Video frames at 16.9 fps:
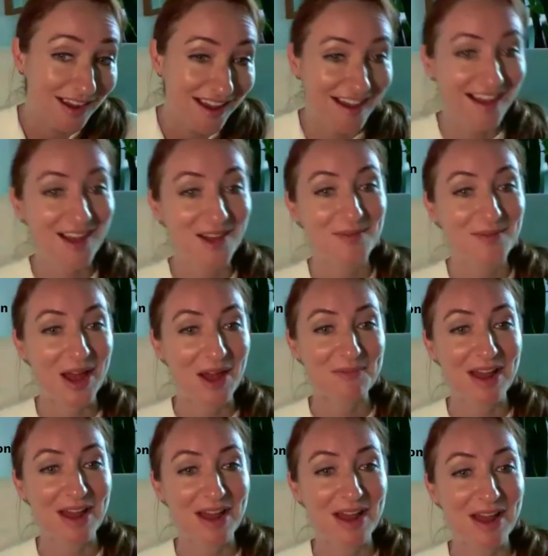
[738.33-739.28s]

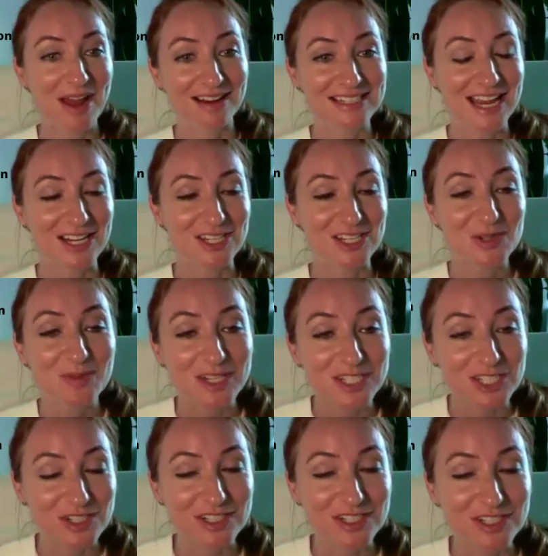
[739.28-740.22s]
I'm not going to take too
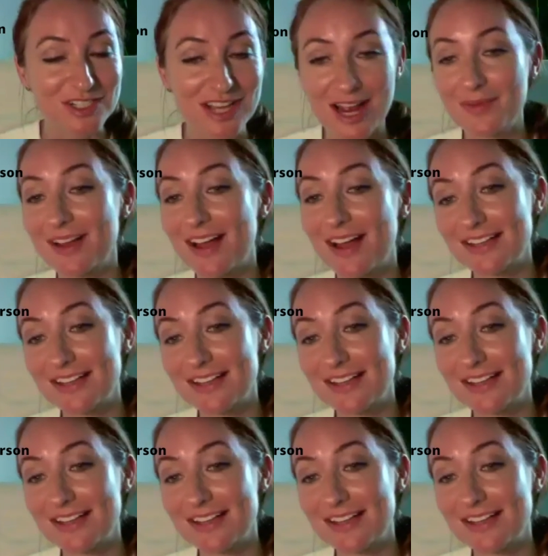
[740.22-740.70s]
much of your time.